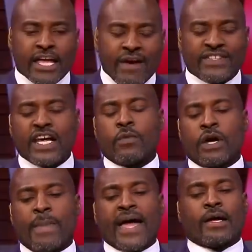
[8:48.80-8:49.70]
You ever see a
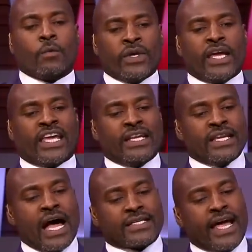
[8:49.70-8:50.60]
running back when they get
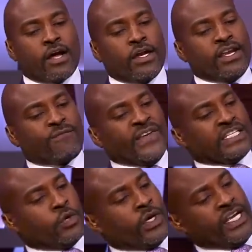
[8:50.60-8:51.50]
knocked down, their
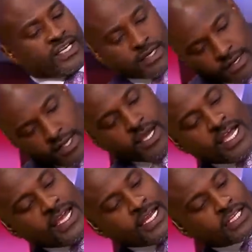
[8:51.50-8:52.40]
feet doing this,
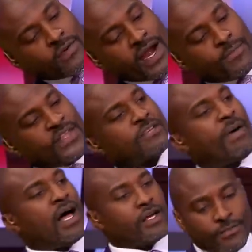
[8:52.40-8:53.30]
and they hit the ground? That's
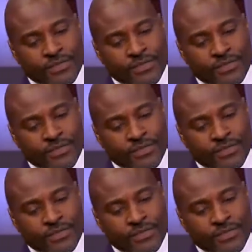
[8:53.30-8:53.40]
Pollard.